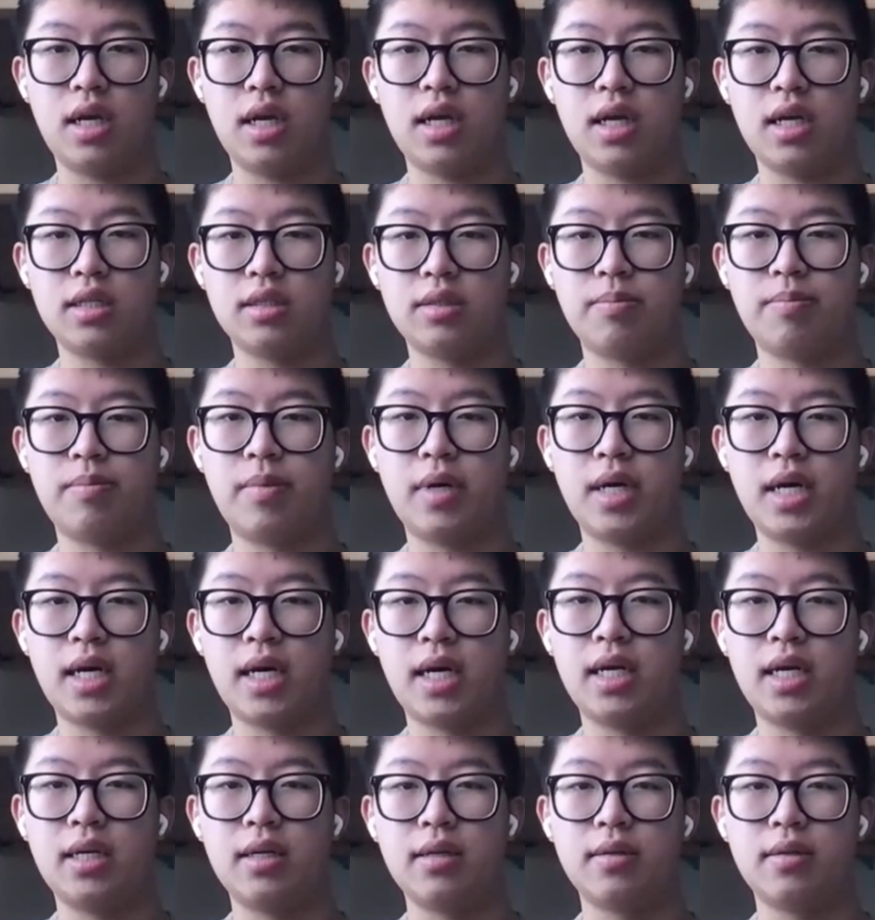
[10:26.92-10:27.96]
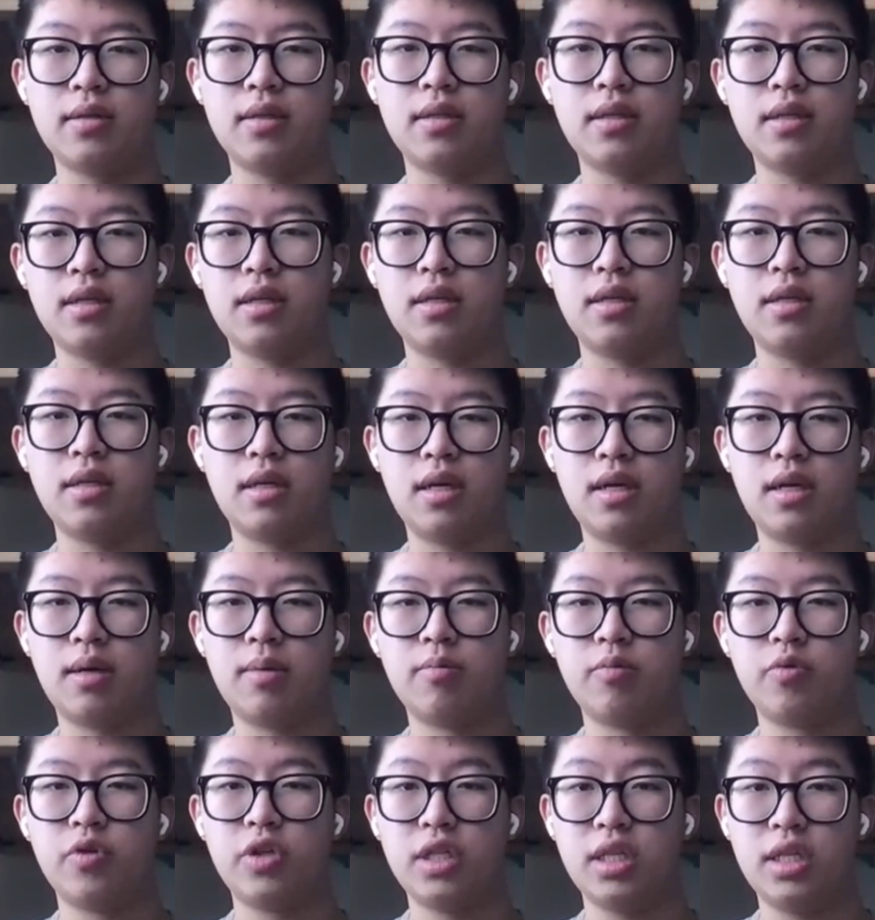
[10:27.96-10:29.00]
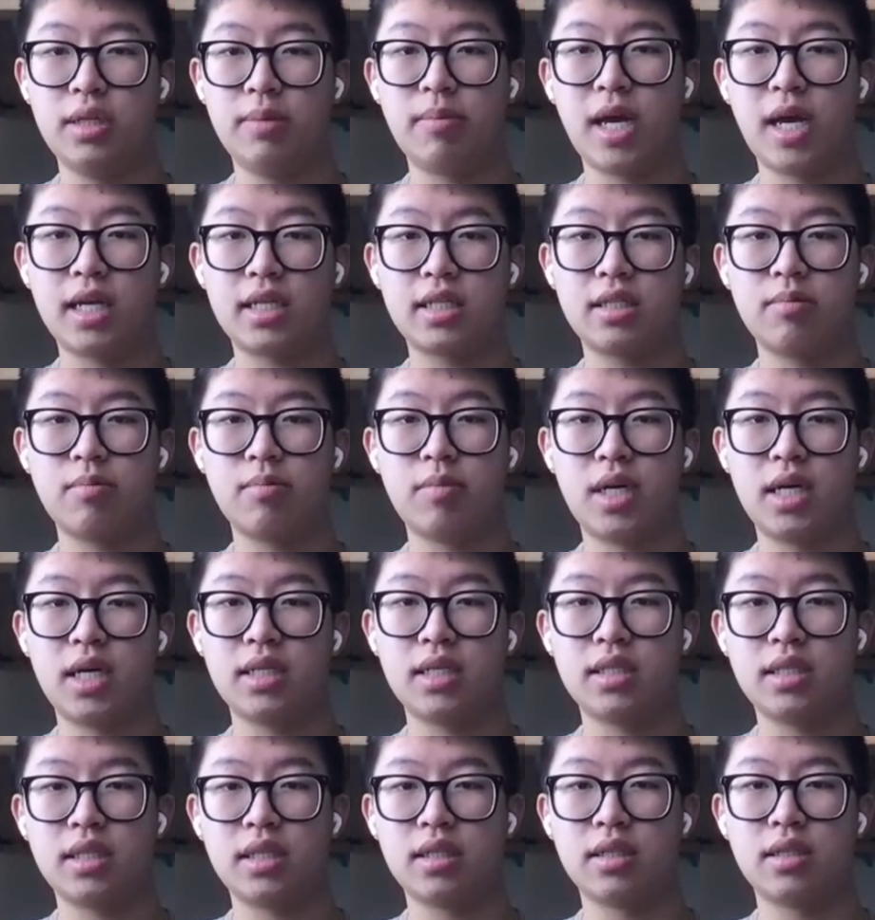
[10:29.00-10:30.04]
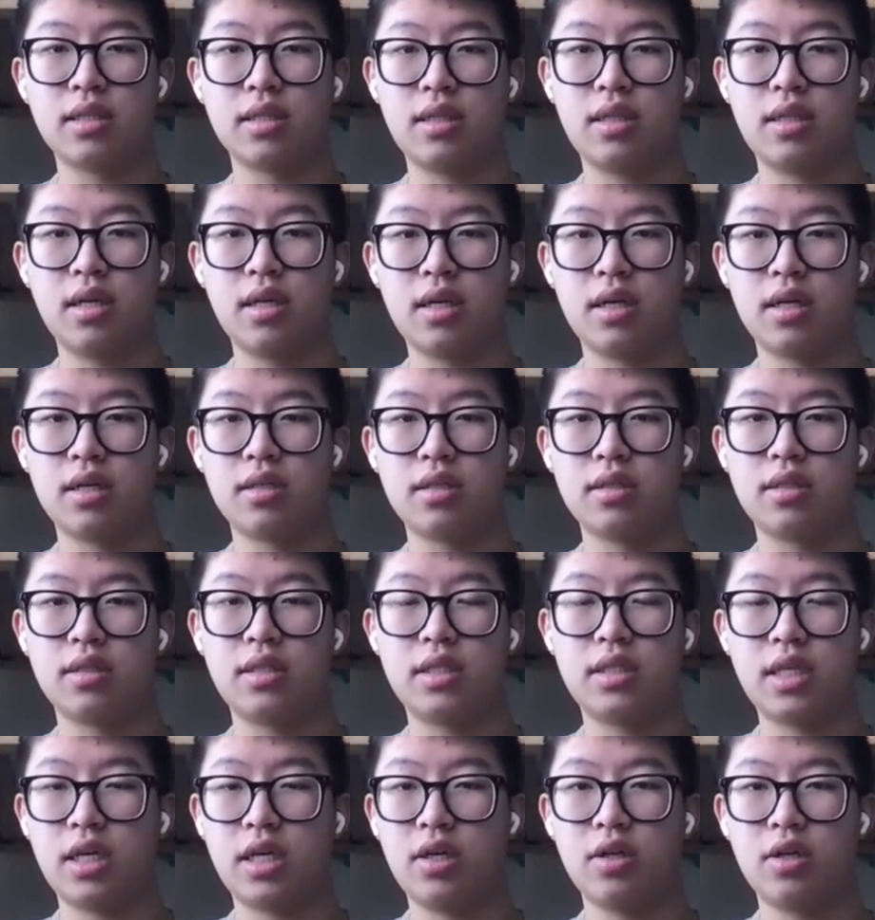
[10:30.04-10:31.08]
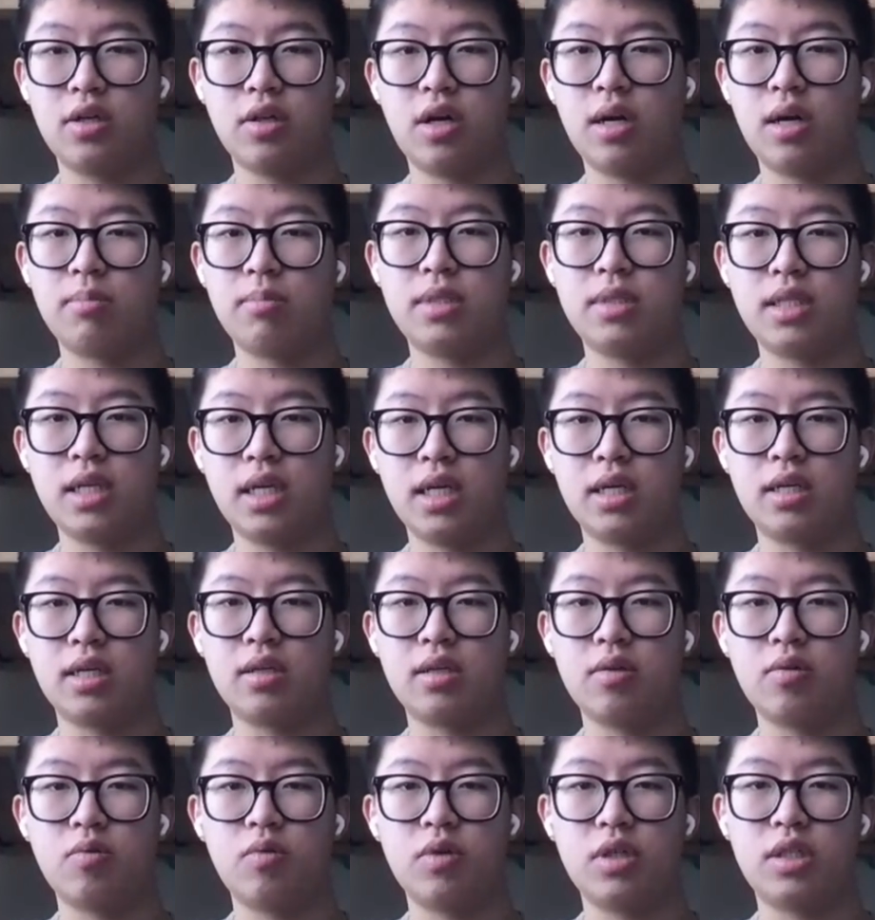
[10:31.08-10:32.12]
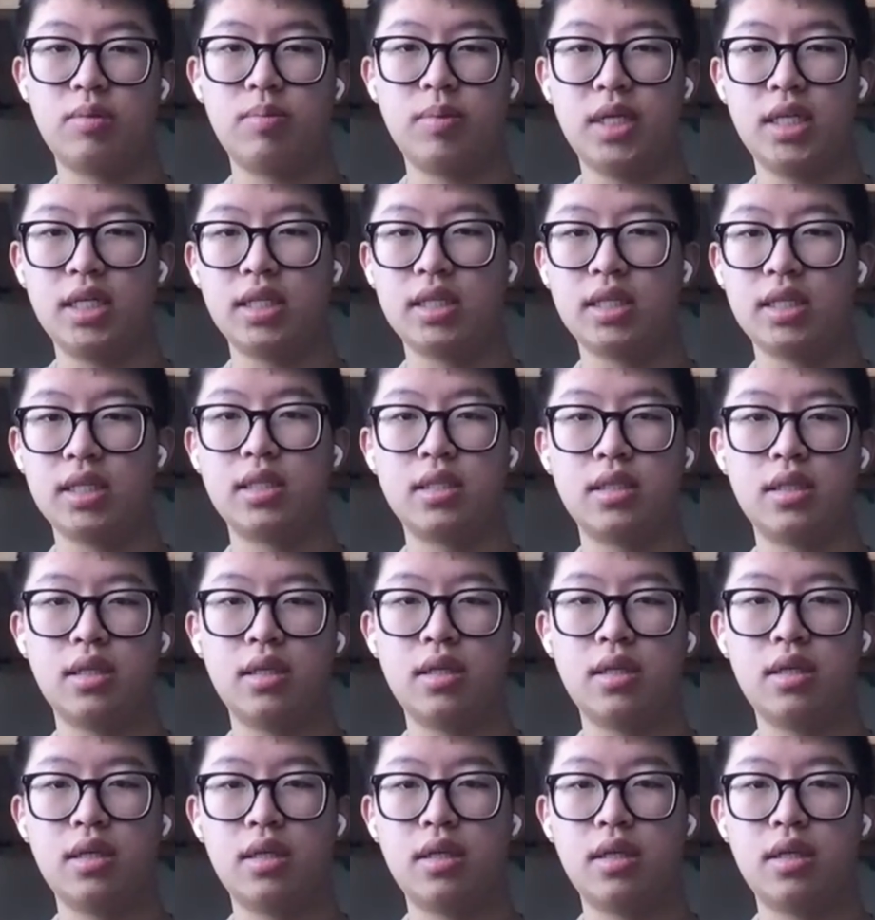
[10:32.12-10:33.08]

and by really maximizing their cellular uptake, which means